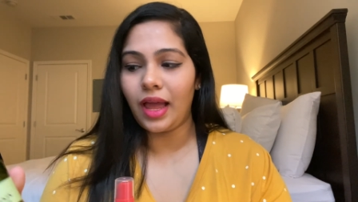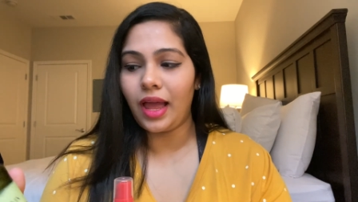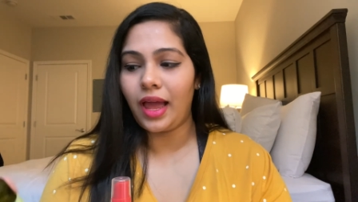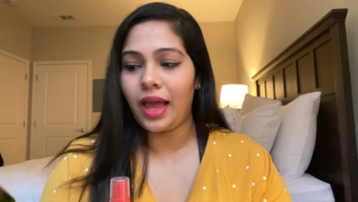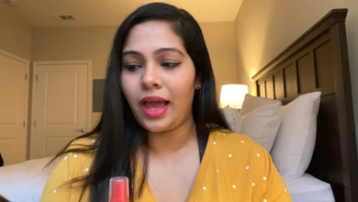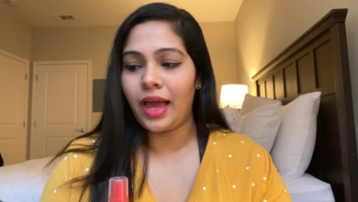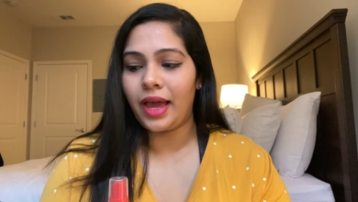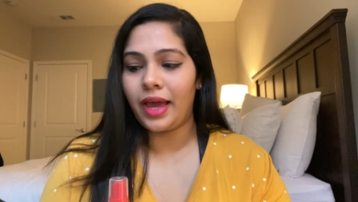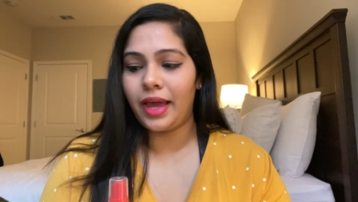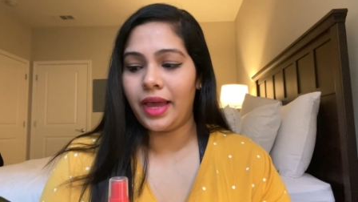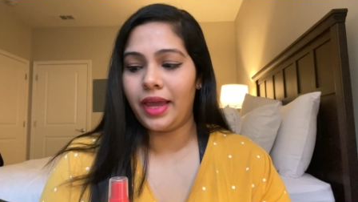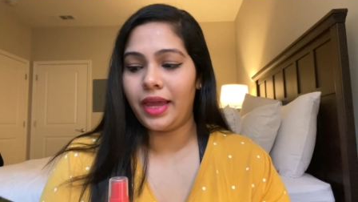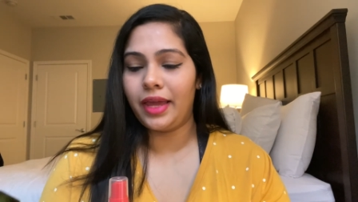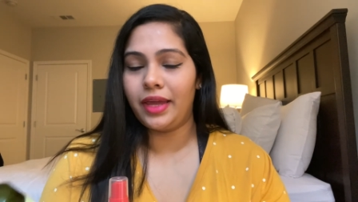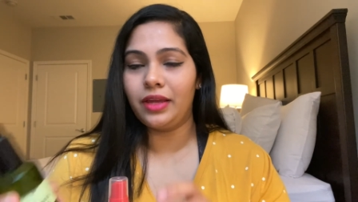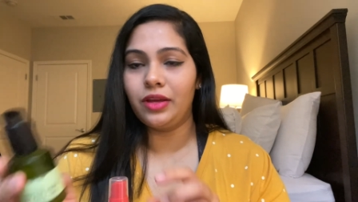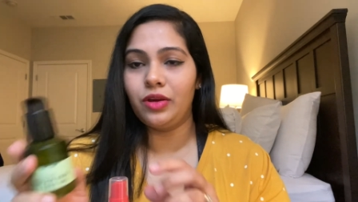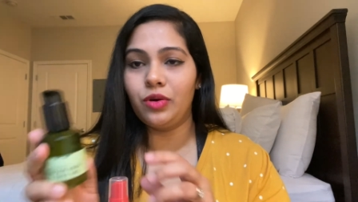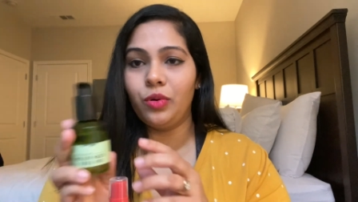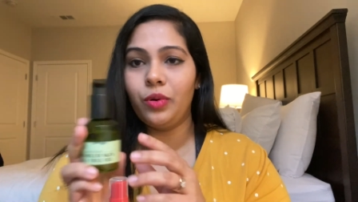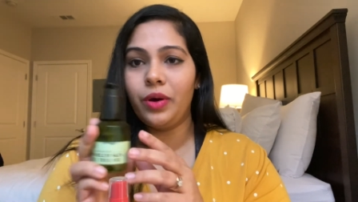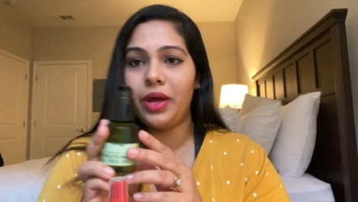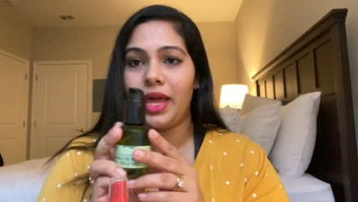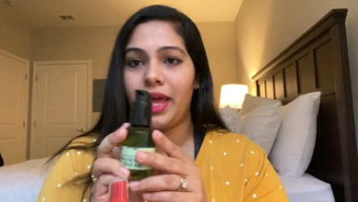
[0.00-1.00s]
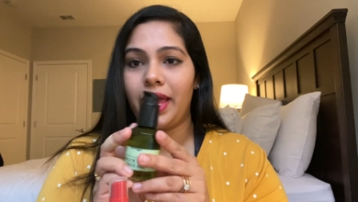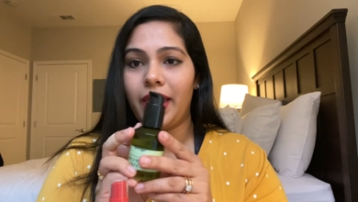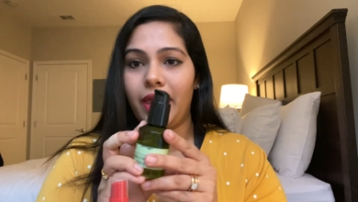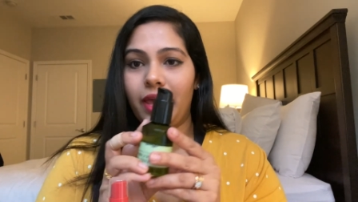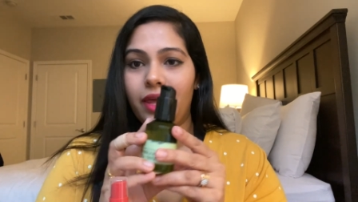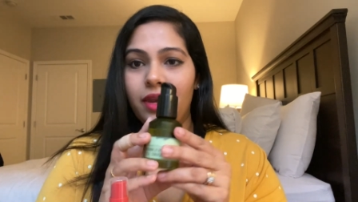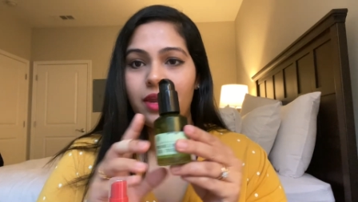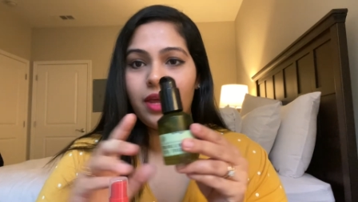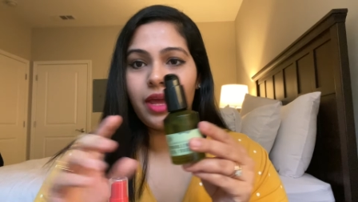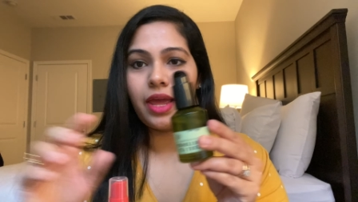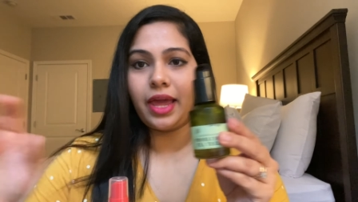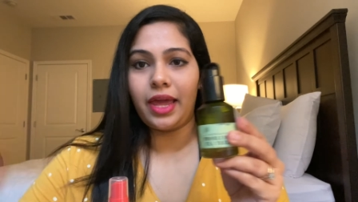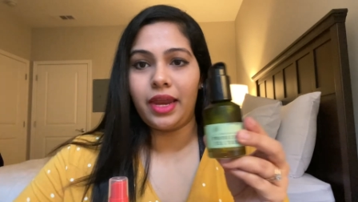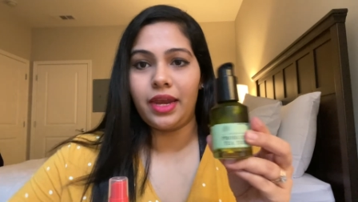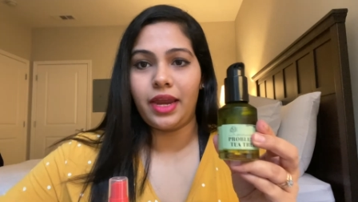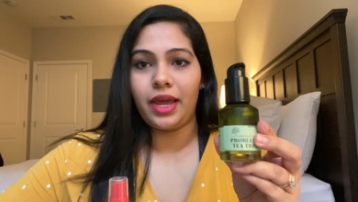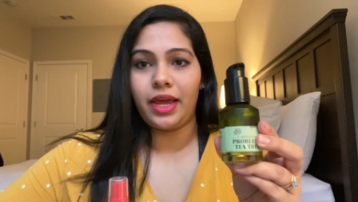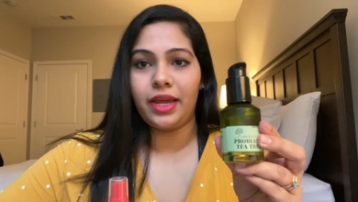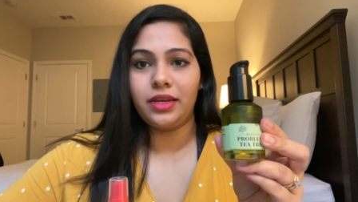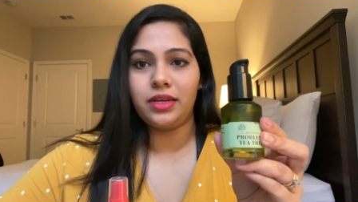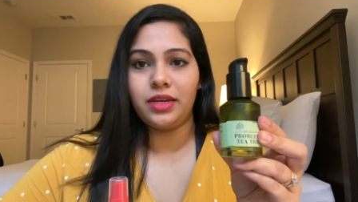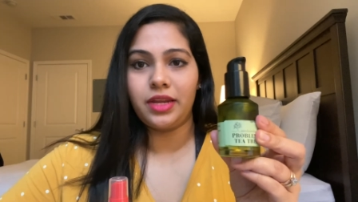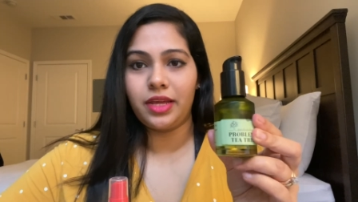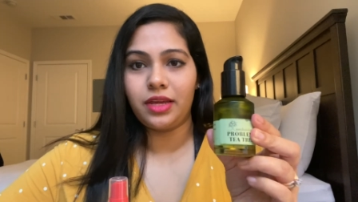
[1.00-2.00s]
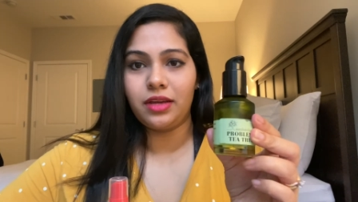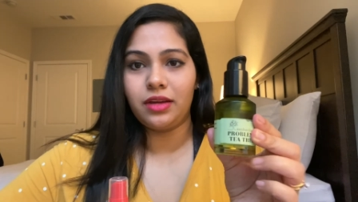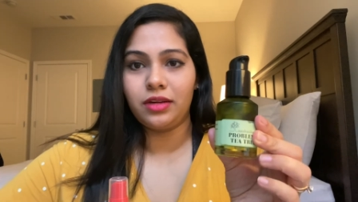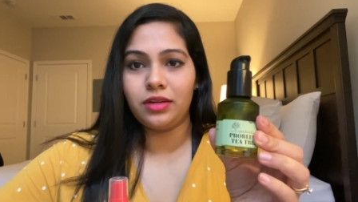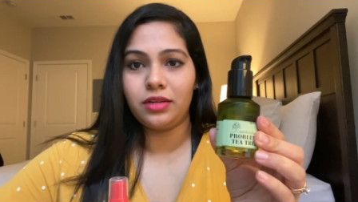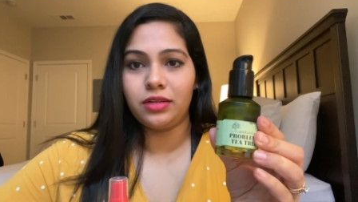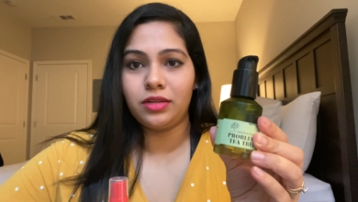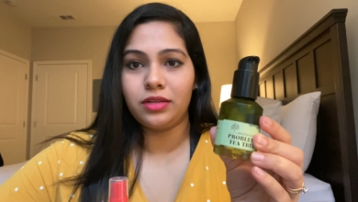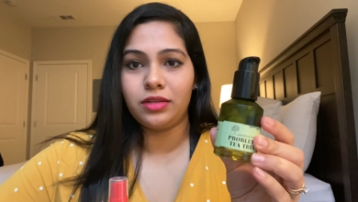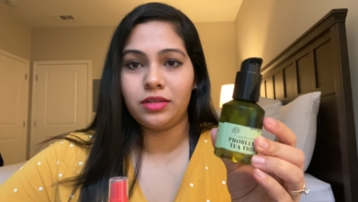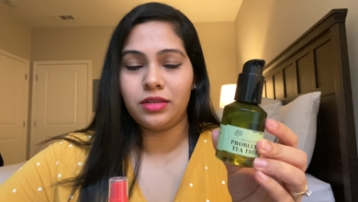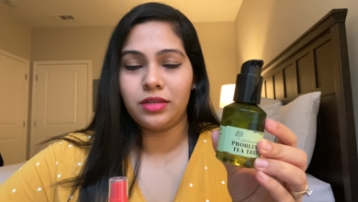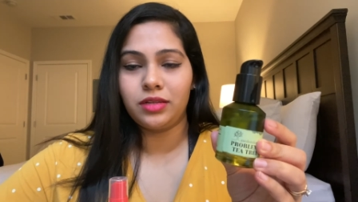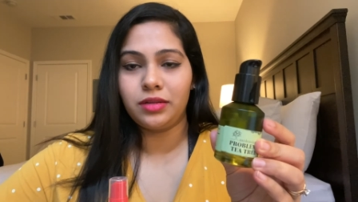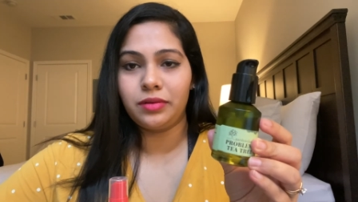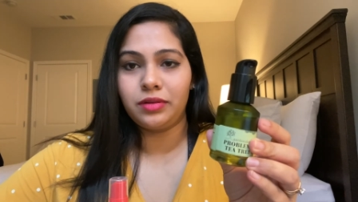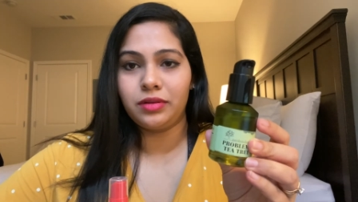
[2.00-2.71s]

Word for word: I go ahead and I take a